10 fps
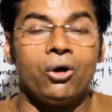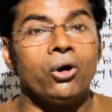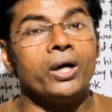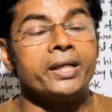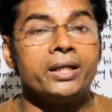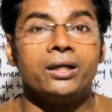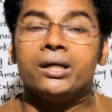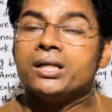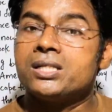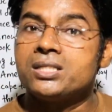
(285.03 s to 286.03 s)
on
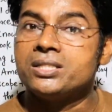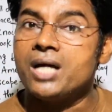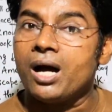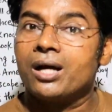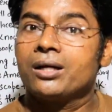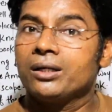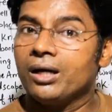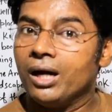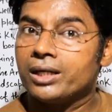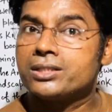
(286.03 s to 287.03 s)
a duck
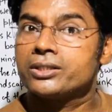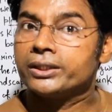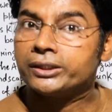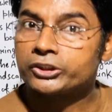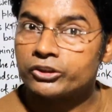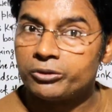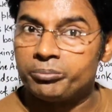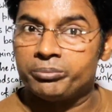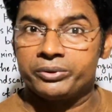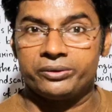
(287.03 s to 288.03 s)
hunting
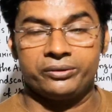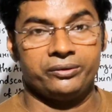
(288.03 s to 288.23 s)
trip